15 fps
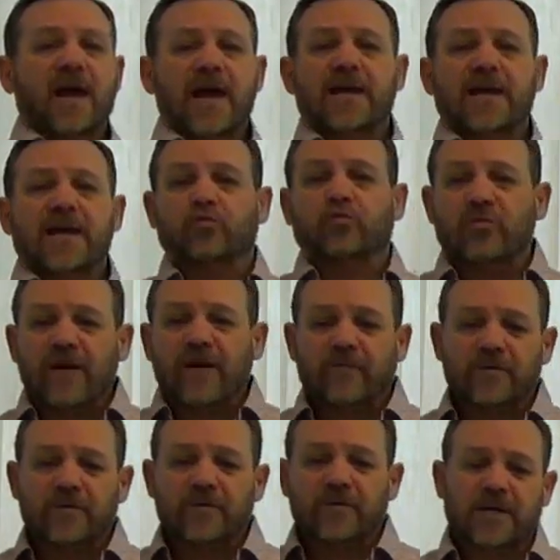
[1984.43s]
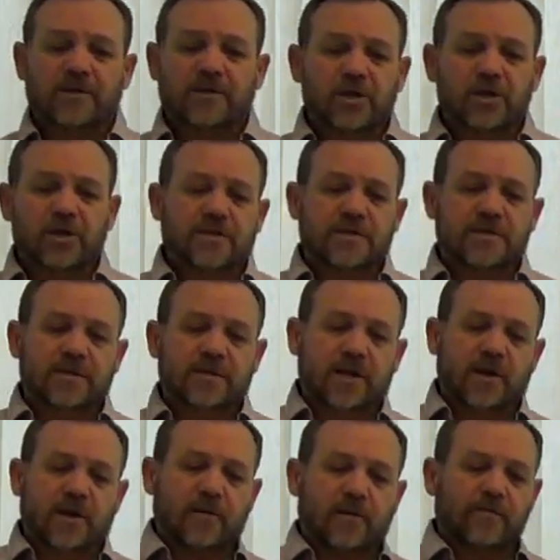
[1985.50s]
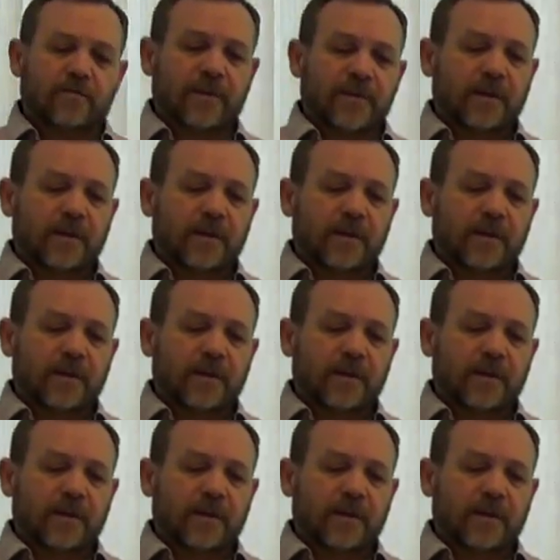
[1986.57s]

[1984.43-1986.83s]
And he's referencing Jesus here.